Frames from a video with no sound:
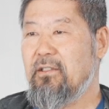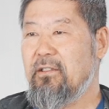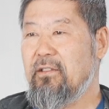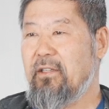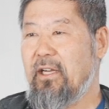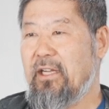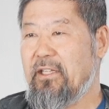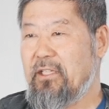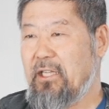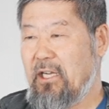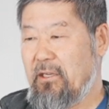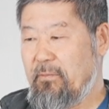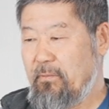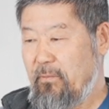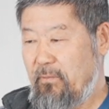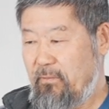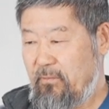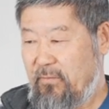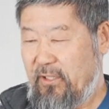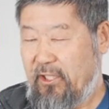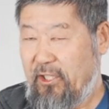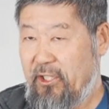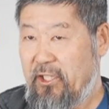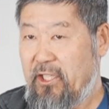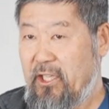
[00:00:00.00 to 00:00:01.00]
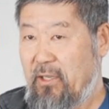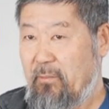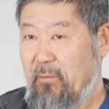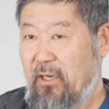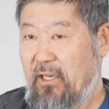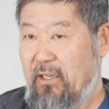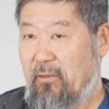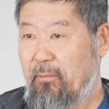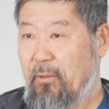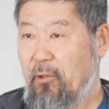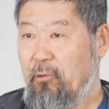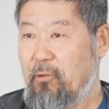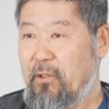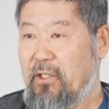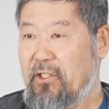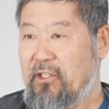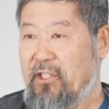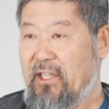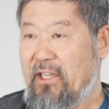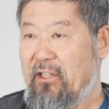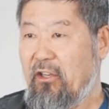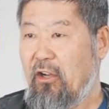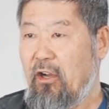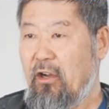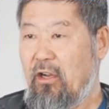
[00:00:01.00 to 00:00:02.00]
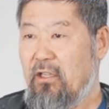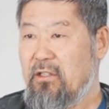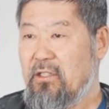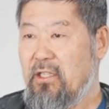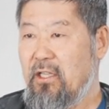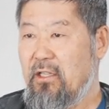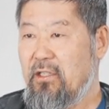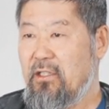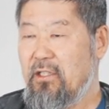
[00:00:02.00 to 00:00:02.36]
And I'm hitting my opponent dead on.